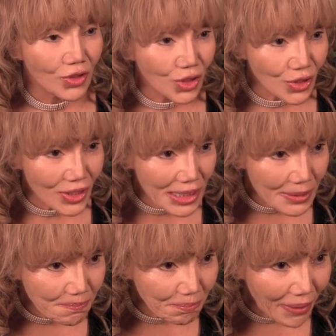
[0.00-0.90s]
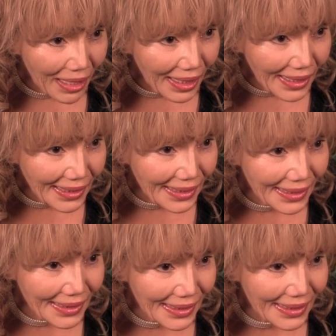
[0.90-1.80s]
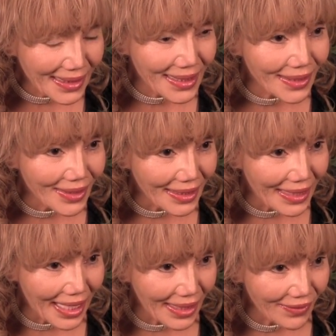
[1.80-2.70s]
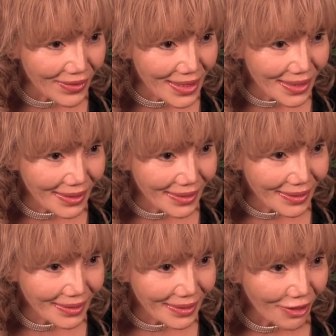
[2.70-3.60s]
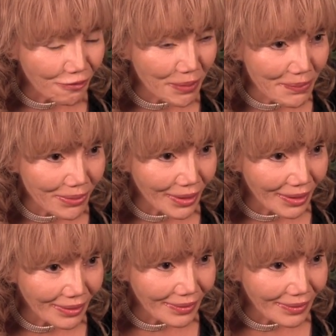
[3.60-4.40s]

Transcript: to spy into the lives of people